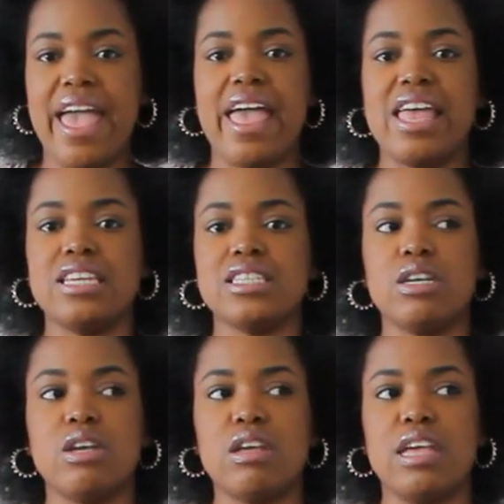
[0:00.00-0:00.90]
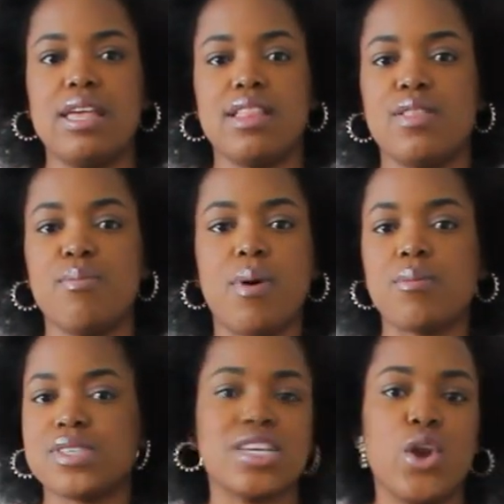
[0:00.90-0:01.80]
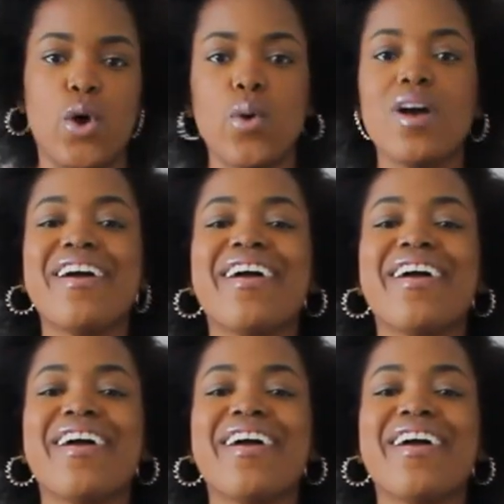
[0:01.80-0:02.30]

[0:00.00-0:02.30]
and the bum said no.